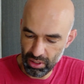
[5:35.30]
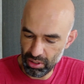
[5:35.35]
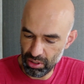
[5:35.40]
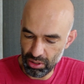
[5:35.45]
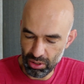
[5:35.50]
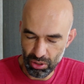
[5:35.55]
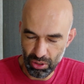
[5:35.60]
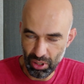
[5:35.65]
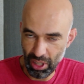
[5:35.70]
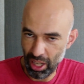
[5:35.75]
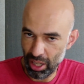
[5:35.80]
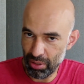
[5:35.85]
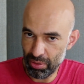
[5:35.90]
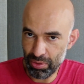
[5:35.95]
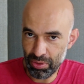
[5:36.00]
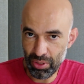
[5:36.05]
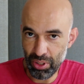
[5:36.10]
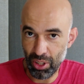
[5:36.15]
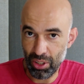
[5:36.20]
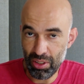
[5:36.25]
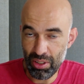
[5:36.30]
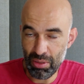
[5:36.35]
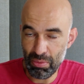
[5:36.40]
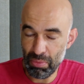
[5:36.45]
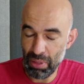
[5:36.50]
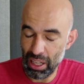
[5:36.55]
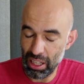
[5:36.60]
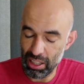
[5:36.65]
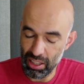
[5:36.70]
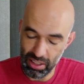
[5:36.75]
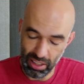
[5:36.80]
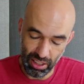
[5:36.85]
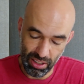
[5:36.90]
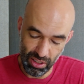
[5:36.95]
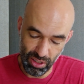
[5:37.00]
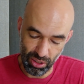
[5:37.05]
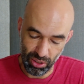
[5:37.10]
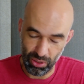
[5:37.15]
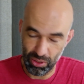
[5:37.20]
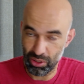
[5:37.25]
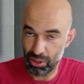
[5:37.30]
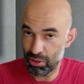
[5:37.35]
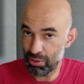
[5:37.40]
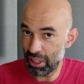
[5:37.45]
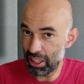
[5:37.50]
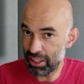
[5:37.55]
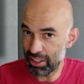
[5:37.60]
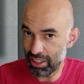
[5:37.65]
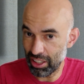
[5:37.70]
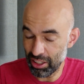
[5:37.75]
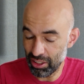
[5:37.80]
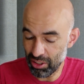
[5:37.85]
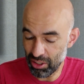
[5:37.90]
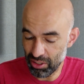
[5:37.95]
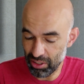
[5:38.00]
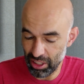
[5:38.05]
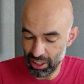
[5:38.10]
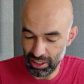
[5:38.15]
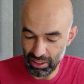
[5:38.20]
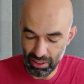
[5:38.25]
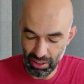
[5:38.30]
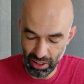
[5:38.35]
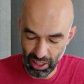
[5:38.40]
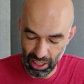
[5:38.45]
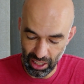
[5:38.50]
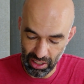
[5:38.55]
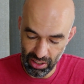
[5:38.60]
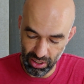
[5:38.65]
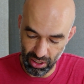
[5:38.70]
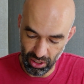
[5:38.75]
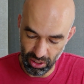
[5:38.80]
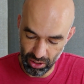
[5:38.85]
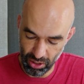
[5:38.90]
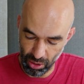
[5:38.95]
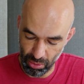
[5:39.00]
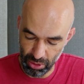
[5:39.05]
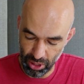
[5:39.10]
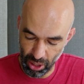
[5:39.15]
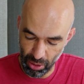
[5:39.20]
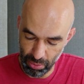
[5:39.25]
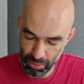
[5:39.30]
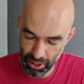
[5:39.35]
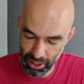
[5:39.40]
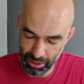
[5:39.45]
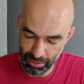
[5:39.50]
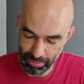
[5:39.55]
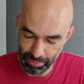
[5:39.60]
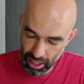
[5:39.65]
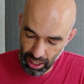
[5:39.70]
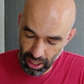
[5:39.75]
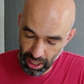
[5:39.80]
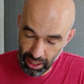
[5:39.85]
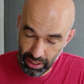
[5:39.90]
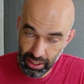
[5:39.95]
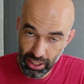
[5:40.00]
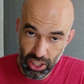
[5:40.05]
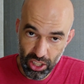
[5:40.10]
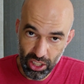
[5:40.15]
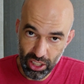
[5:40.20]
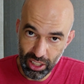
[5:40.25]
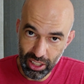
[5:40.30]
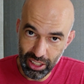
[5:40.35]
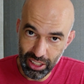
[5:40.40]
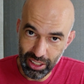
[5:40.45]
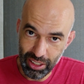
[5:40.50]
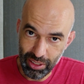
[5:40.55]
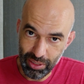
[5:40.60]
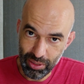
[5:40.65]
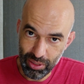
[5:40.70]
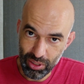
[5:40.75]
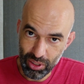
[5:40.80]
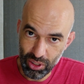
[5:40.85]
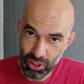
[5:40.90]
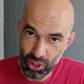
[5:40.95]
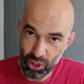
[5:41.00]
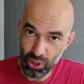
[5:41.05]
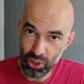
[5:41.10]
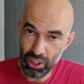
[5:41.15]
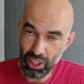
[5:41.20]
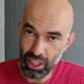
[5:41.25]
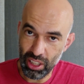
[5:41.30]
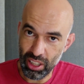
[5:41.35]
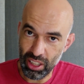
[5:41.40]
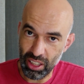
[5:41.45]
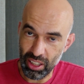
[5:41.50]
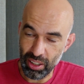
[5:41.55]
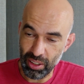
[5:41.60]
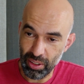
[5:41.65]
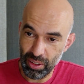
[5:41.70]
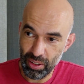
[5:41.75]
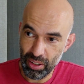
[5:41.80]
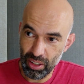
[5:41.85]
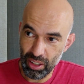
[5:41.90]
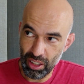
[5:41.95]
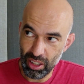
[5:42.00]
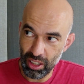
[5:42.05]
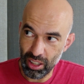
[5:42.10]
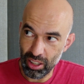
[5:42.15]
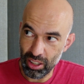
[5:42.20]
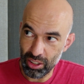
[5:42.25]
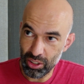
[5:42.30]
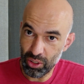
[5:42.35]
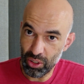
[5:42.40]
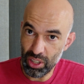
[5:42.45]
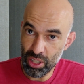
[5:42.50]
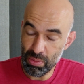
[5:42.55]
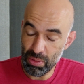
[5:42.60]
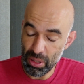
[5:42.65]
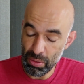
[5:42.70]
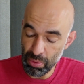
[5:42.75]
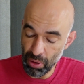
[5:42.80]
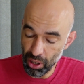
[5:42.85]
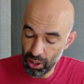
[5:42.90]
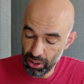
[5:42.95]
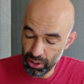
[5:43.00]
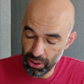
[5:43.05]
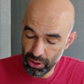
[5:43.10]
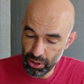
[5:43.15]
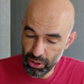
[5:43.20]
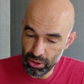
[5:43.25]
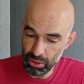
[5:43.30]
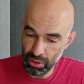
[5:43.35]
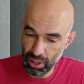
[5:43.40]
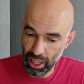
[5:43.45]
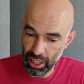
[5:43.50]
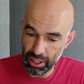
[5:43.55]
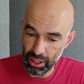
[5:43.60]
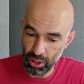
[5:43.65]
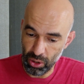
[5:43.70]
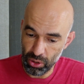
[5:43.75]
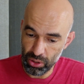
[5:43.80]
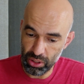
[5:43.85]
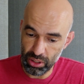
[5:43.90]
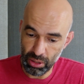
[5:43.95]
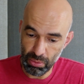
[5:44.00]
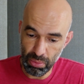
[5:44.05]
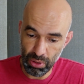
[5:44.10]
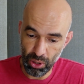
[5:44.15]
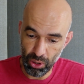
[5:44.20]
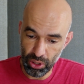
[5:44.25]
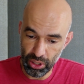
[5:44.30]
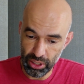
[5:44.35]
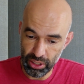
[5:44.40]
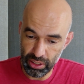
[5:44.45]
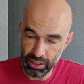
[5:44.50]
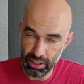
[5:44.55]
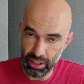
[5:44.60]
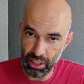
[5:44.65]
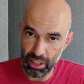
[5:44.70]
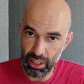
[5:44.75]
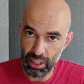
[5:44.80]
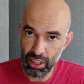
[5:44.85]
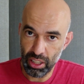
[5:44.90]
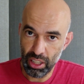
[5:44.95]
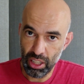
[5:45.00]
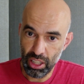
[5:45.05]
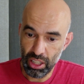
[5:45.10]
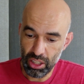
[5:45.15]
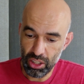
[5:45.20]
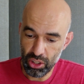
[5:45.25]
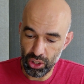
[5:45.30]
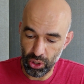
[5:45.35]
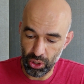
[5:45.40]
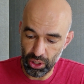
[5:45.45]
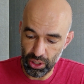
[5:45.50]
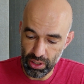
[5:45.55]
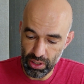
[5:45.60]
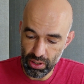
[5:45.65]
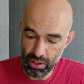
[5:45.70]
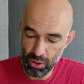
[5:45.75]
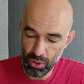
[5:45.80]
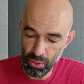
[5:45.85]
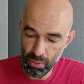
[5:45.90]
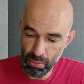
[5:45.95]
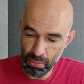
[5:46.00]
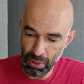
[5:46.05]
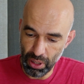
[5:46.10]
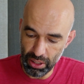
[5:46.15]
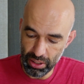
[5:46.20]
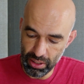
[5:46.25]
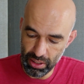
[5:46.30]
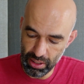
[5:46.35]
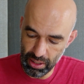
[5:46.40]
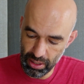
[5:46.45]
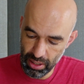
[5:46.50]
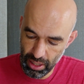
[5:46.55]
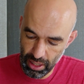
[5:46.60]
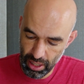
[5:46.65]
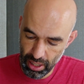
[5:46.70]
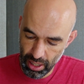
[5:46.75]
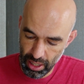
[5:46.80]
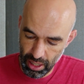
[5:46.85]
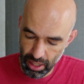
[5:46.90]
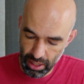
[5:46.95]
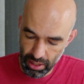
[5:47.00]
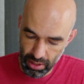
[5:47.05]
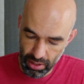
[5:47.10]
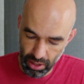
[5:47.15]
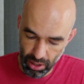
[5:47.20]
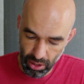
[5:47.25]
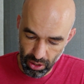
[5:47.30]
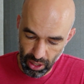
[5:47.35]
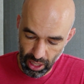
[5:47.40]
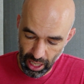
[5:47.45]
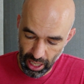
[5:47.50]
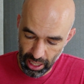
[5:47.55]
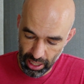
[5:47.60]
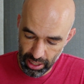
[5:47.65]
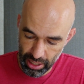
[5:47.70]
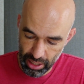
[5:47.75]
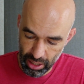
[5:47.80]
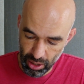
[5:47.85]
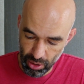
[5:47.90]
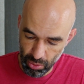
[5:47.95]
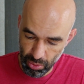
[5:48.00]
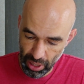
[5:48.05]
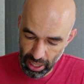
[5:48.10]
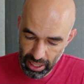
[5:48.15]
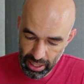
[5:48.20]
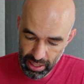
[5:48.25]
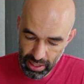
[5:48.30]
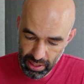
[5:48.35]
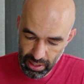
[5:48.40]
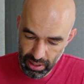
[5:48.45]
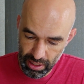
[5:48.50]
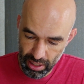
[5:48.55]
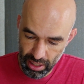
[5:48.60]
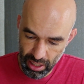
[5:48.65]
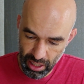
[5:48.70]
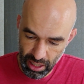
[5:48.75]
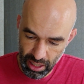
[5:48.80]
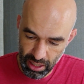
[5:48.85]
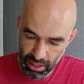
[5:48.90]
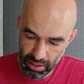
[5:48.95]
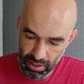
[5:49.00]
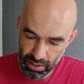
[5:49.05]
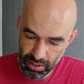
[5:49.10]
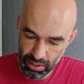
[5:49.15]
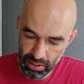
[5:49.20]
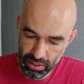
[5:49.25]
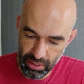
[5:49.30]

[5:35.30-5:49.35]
to have custom panels and so on. So quite interesting things are coming up here. Additionally to the USB pass-through, I also deployed the Join Zoom button. So I went and